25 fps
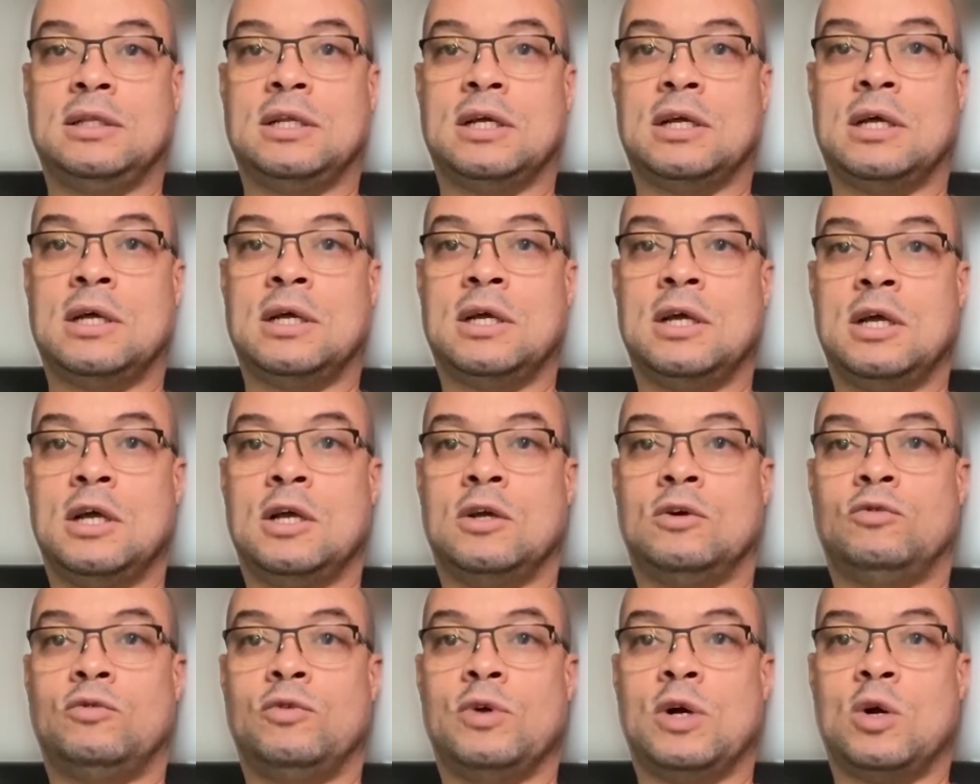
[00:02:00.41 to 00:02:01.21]
The
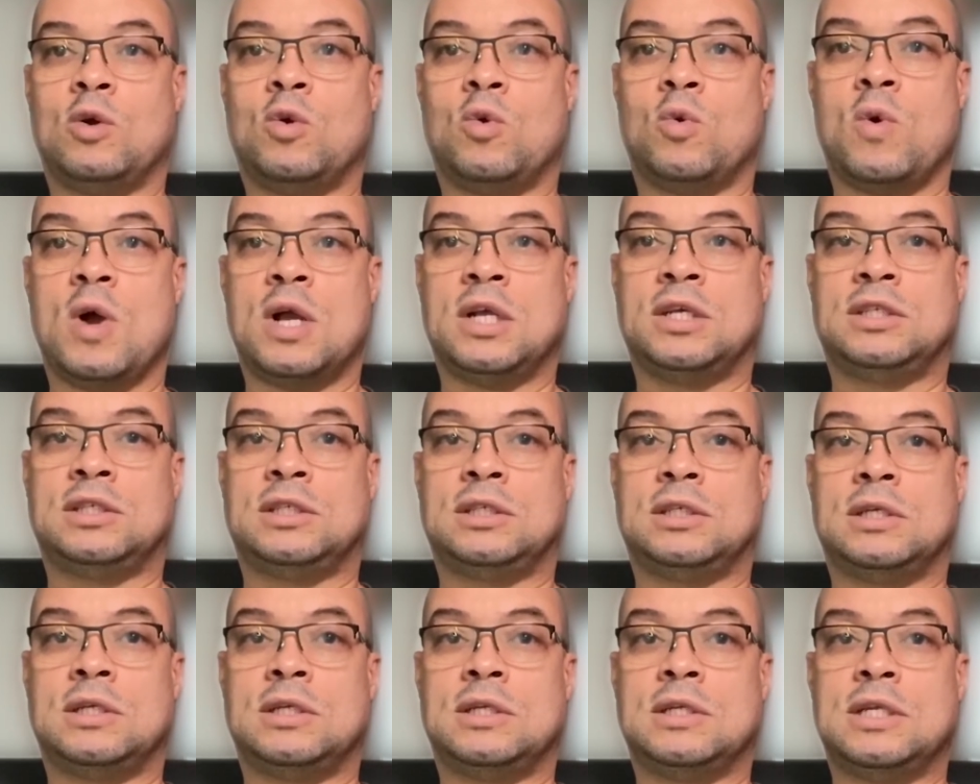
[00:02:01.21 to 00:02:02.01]
real
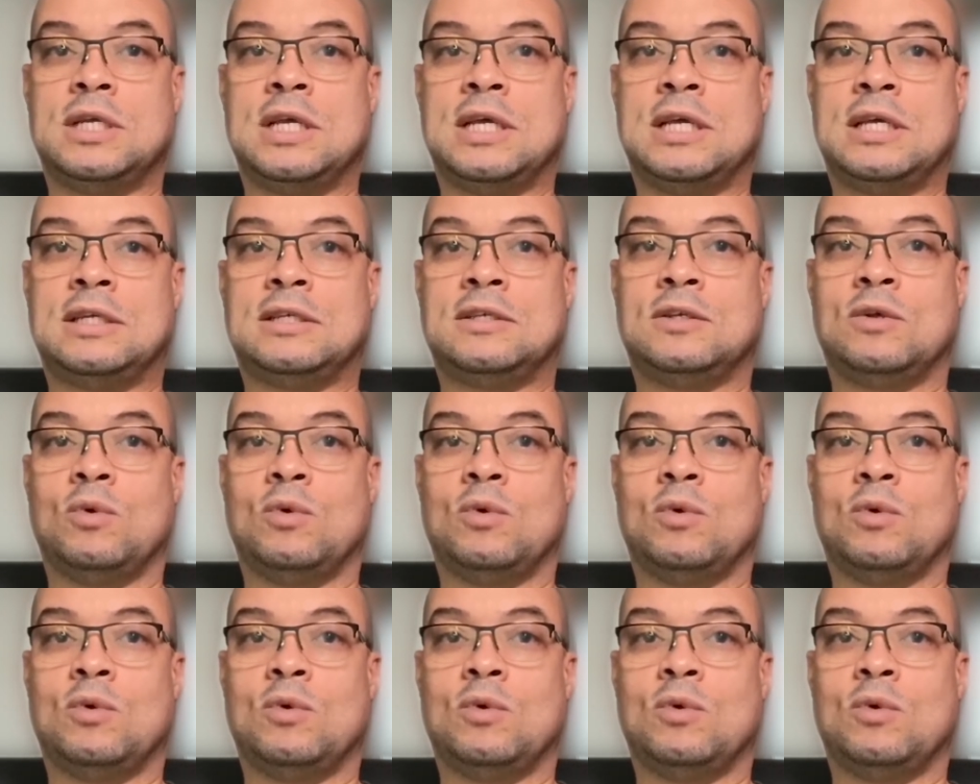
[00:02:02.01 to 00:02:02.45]
question is